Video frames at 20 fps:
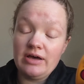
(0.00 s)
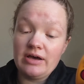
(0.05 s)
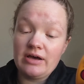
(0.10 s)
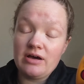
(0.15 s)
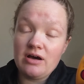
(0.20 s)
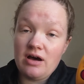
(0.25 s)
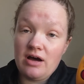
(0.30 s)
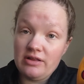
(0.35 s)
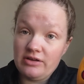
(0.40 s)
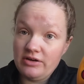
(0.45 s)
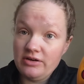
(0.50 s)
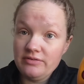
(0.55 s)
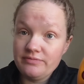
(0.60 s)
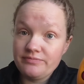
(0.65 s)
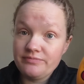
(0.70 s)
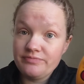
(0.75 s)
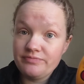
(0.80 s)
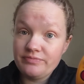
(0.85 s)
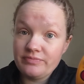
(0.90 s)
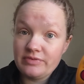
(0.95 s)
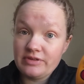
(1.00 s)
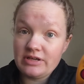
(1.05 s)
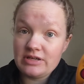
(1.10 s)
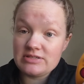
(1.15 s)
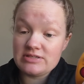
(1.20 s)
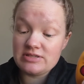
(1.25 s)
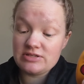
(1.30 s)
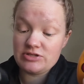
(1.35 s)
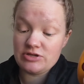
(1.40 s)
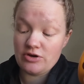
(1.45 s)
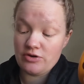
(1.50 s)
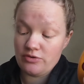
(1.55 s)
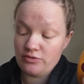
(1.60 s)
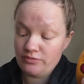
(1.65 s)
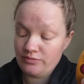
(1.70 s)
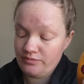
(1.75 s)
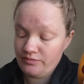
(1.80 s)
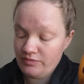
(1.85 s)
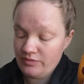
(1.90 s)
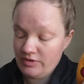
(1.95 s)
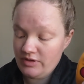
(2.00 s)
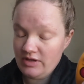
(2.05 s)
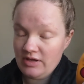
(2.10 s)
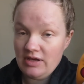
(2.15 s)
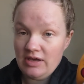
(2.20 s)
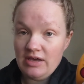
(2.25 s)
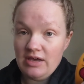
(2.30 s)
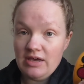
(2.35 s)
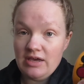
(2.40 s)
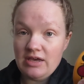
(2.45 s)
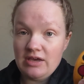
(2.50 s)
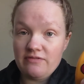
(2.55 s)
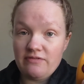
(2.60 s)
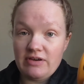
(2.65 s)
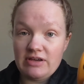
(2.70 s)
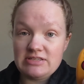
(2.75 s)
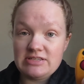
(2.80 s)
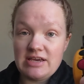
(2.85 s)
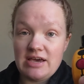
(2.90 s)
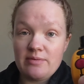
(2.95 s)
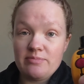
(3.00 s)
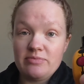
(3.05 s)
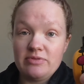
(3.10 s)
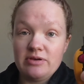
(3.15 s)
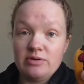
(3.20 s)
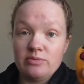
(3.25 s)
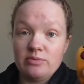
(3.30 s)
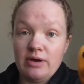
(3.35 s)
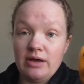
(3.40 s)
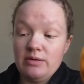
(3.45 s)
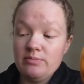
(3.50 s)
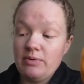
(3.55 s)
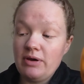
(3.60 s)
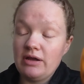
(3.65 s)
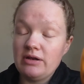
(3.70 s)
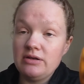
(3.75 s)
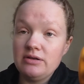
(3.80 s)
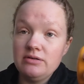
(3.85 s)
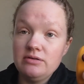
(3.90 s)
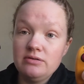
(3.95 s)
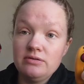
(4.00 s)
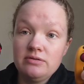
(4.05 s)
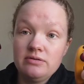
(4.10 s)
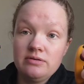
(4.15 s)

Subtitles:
collar gets the tone. If I tap the red button,